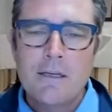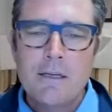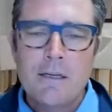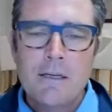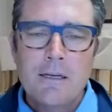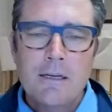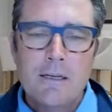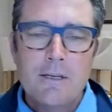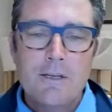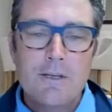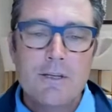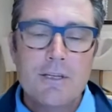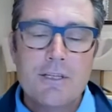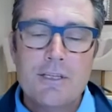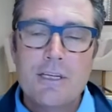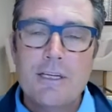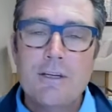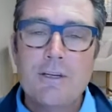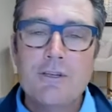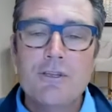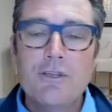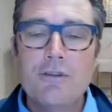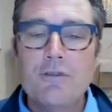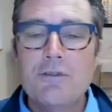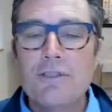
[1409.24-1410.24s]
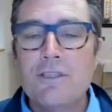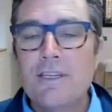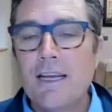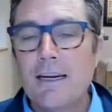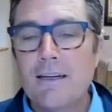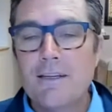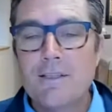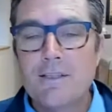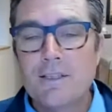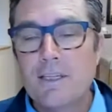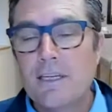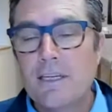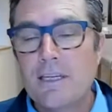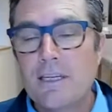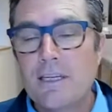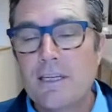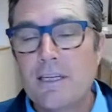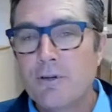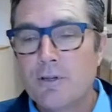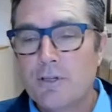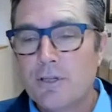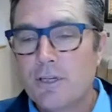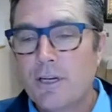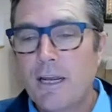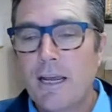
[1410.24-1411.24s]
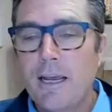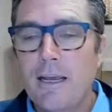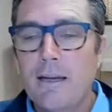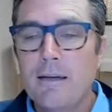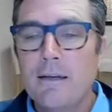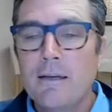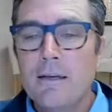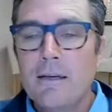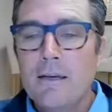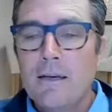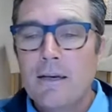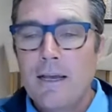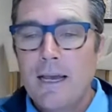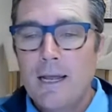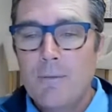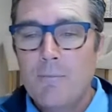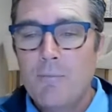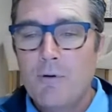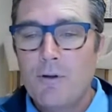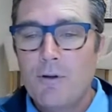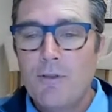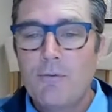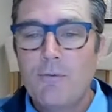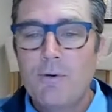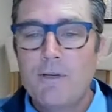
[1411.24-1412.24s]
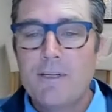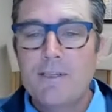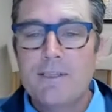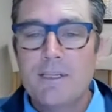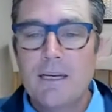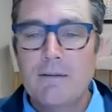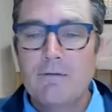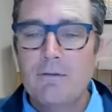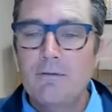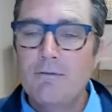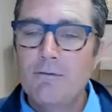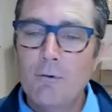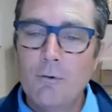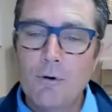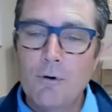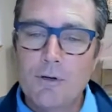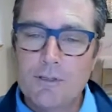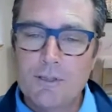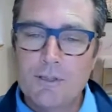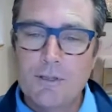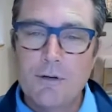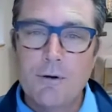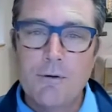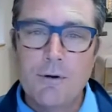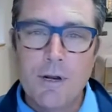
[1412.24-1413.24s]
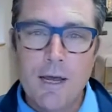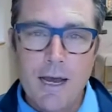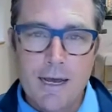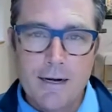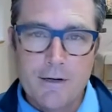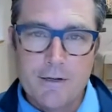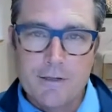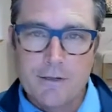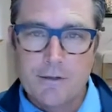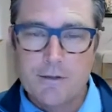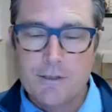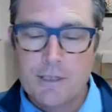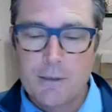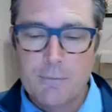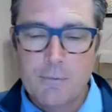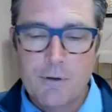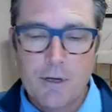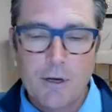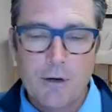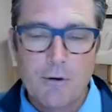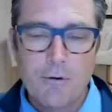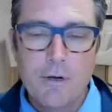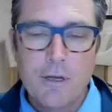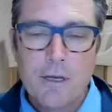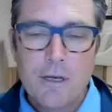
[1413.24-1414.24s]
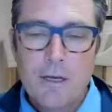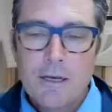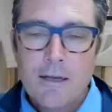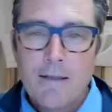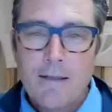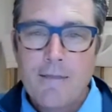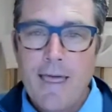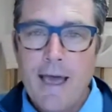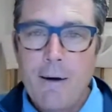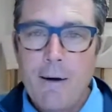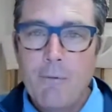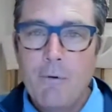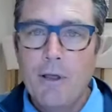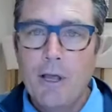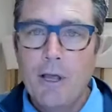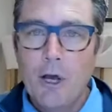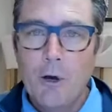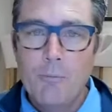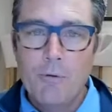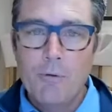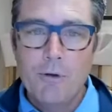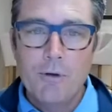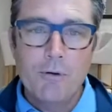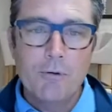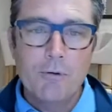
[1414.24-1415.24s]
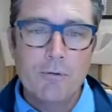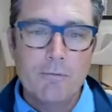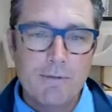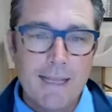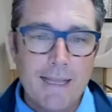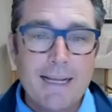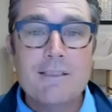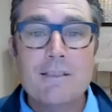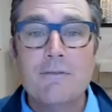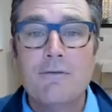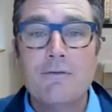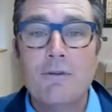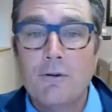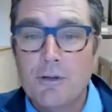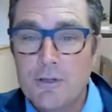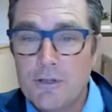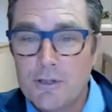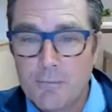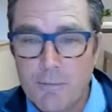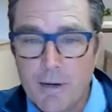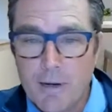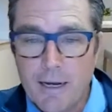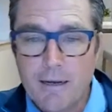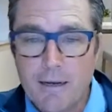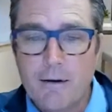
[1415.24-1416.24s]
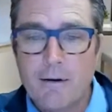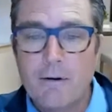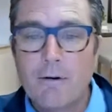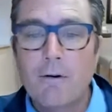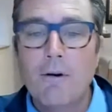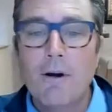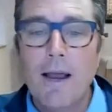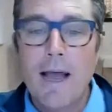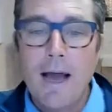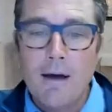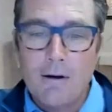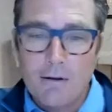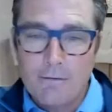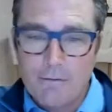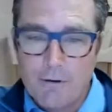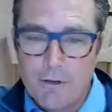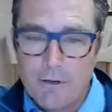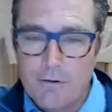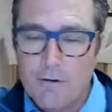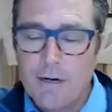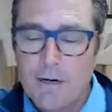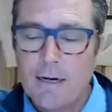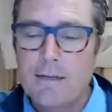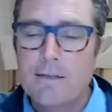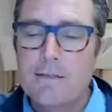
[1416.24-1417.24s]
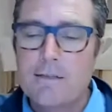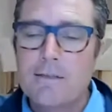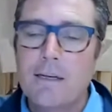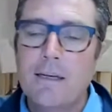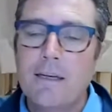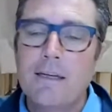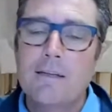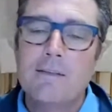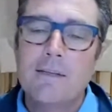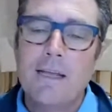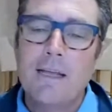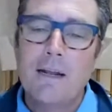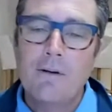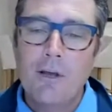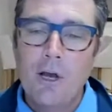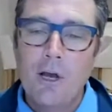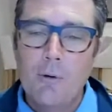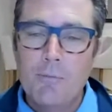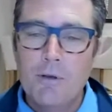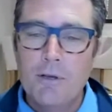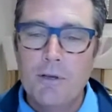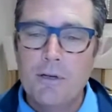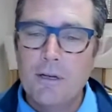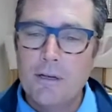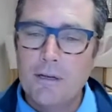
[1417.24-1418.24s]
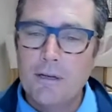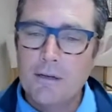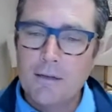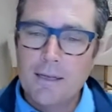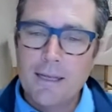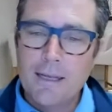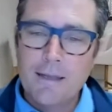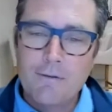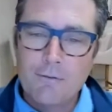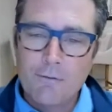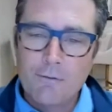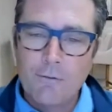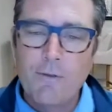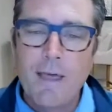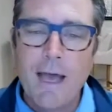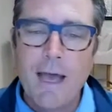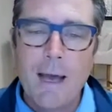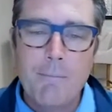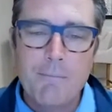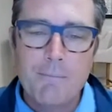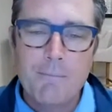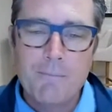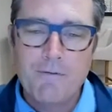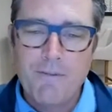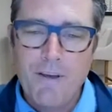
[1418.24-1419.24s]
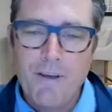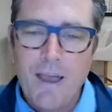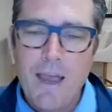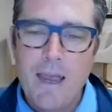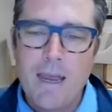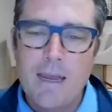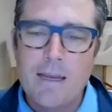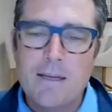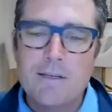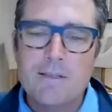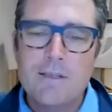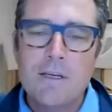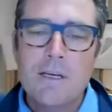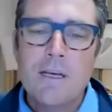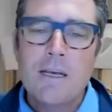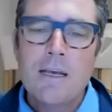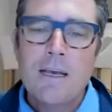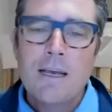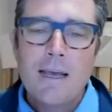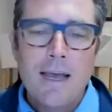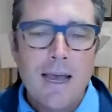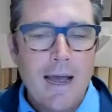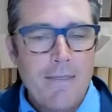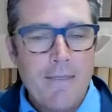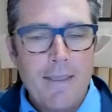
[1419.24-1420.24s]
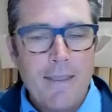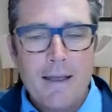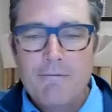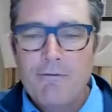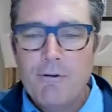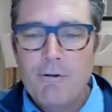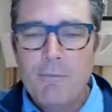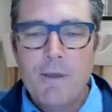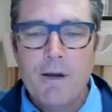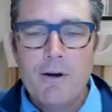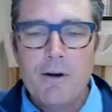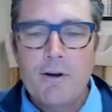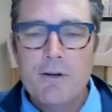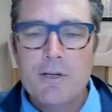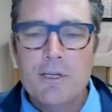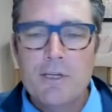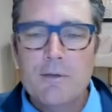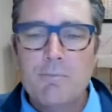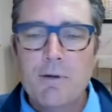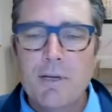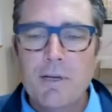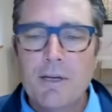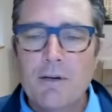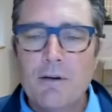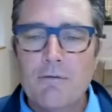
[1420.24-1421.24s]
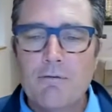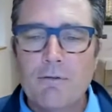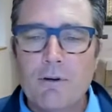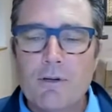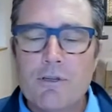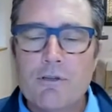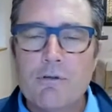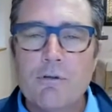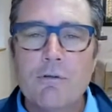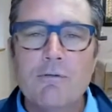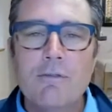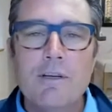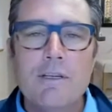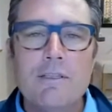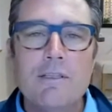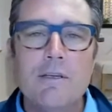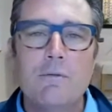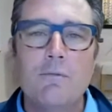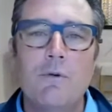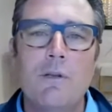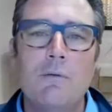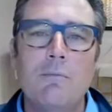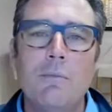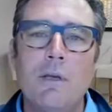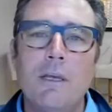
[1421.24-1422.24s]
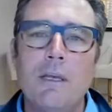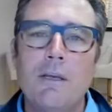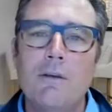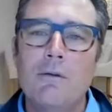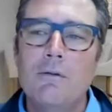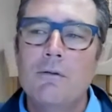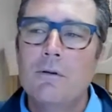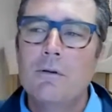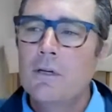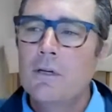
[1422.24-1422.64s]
just need to choose Tennessee for your state and put 37409 as your zip code. That will help you. That's if you're in Jamaica or out of the United States. That'll help you to get through that phase. And then from there, you just pick your virtual visit with me. You